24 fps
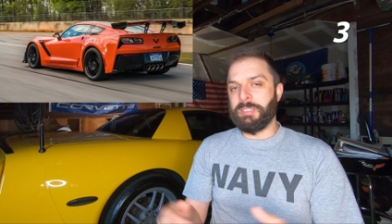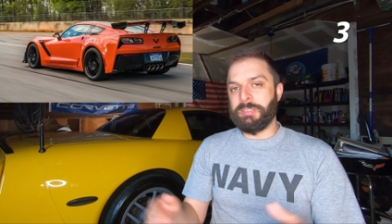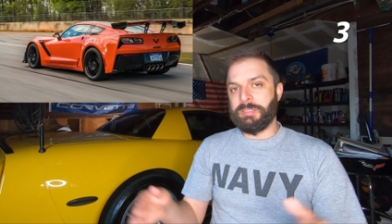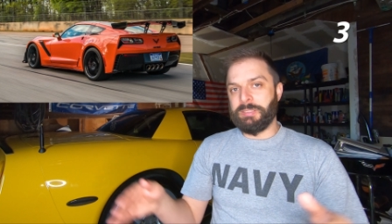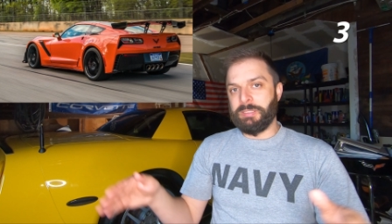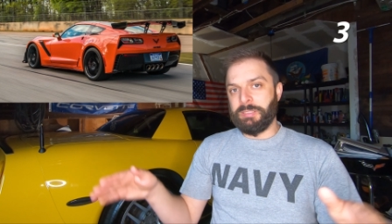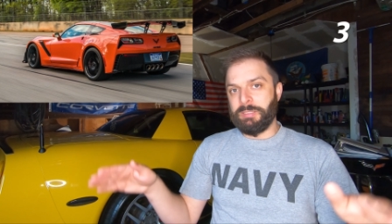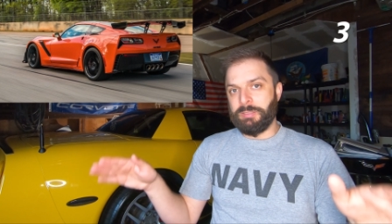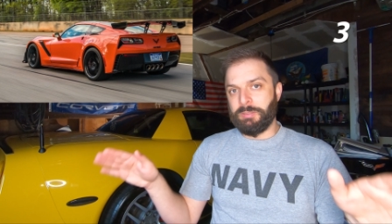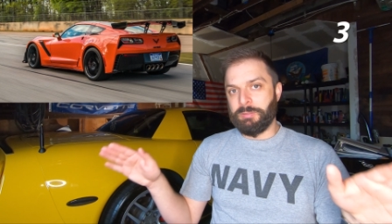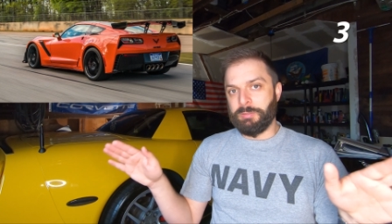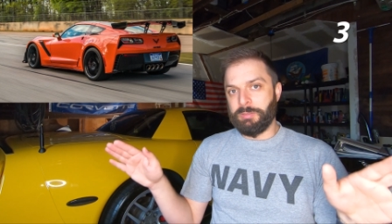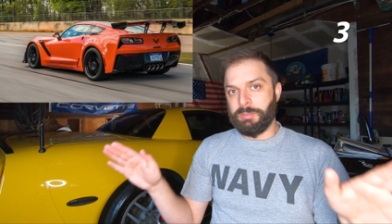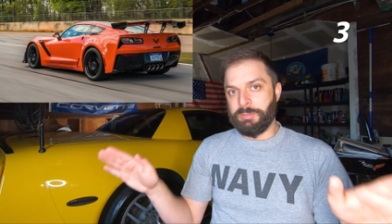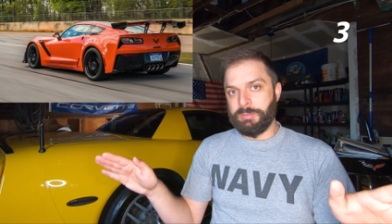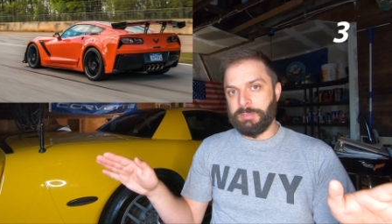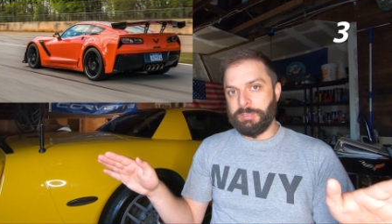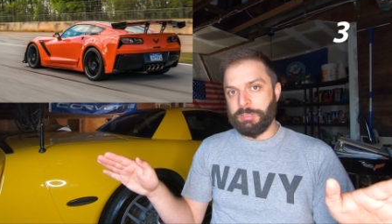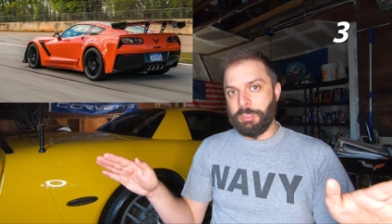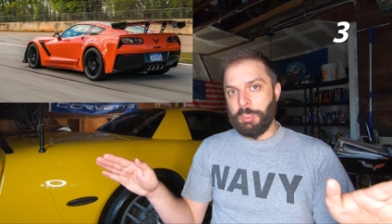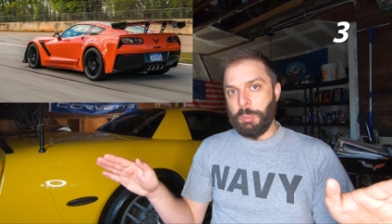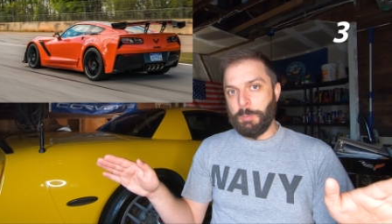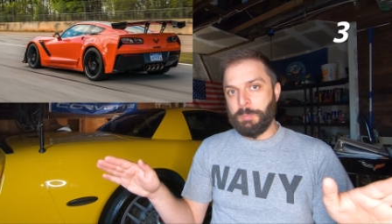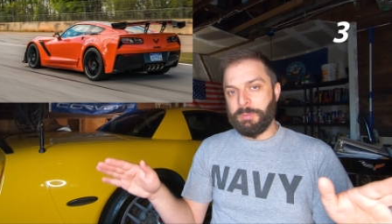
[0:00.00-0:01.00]
as the little
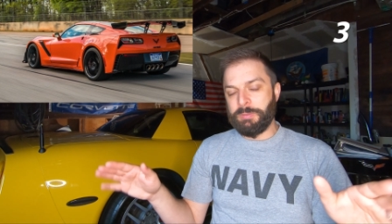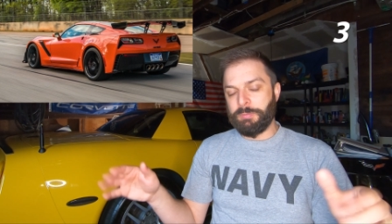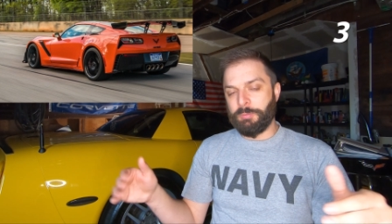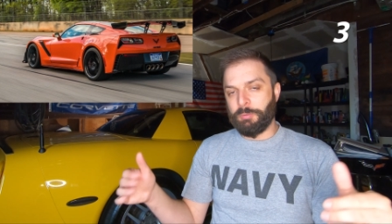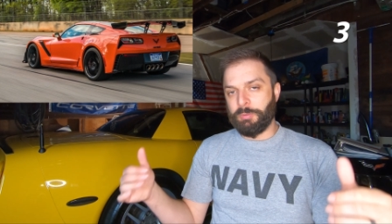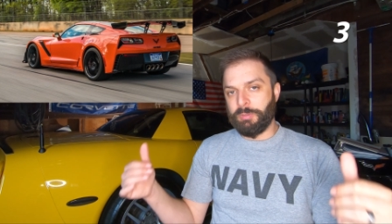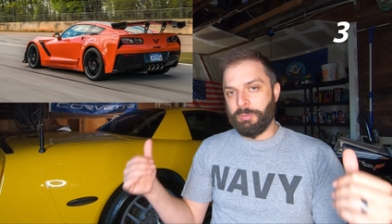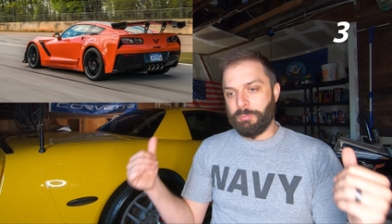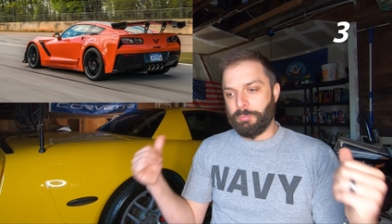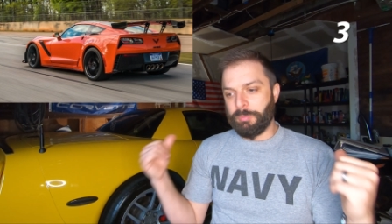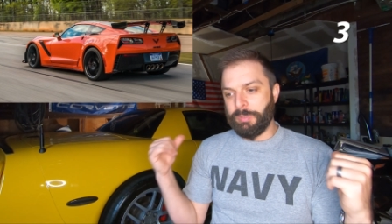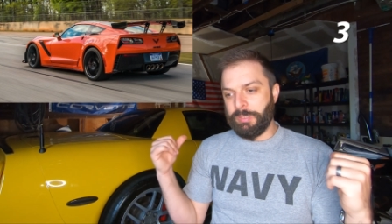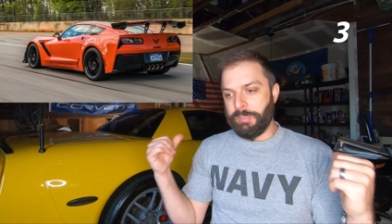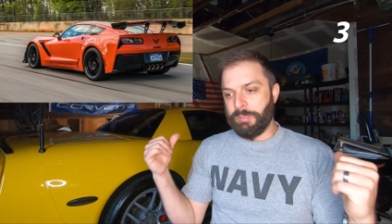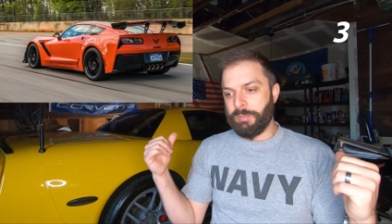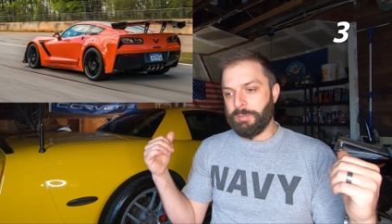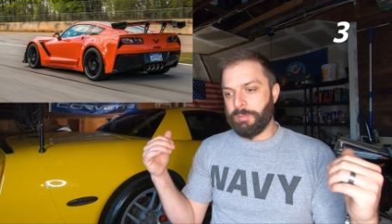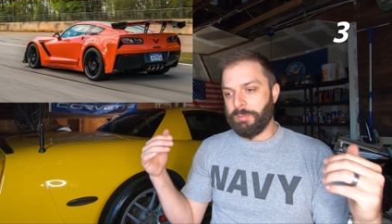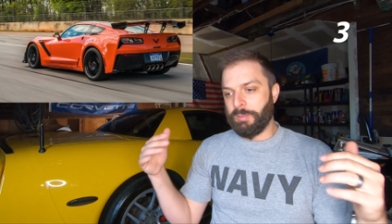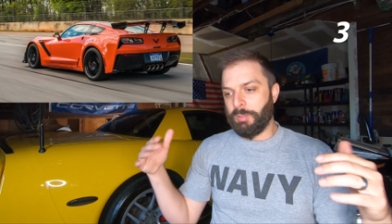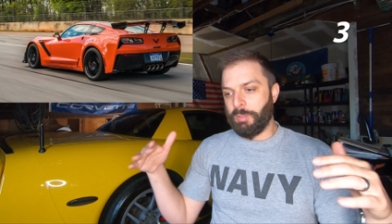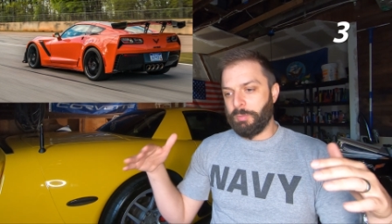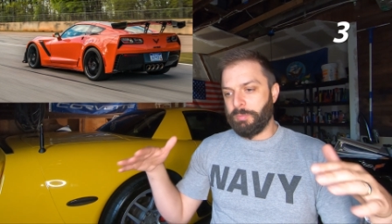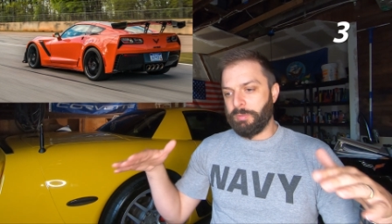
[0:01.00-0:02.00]
scoops for the
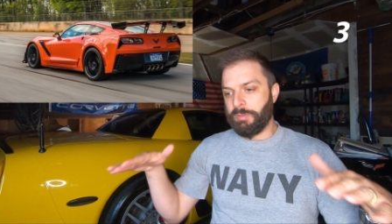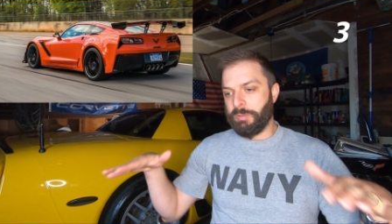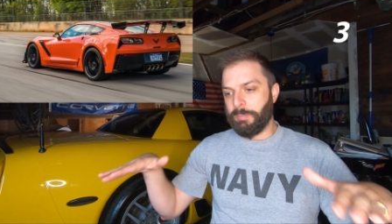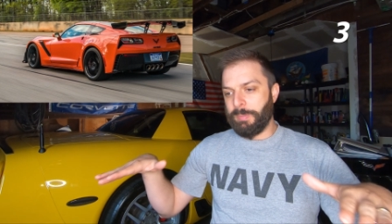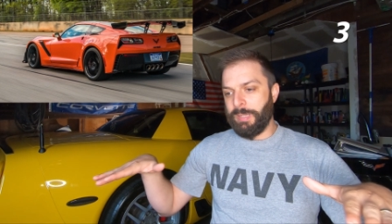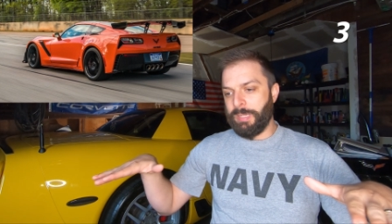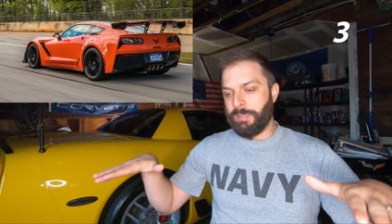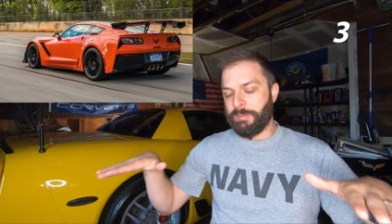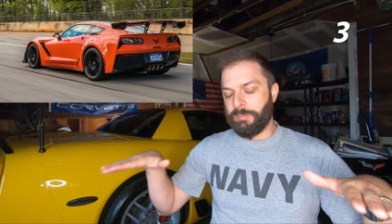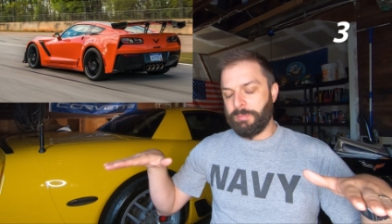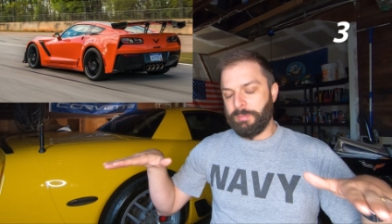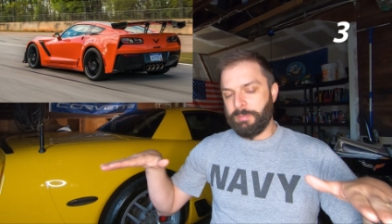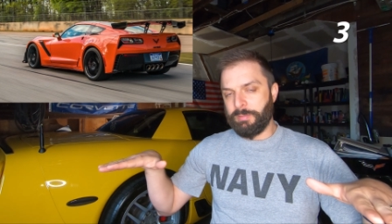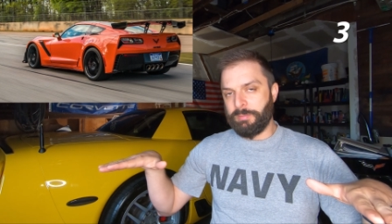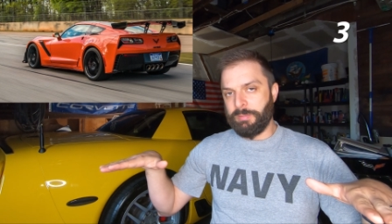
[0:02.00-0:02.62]
rear over the back,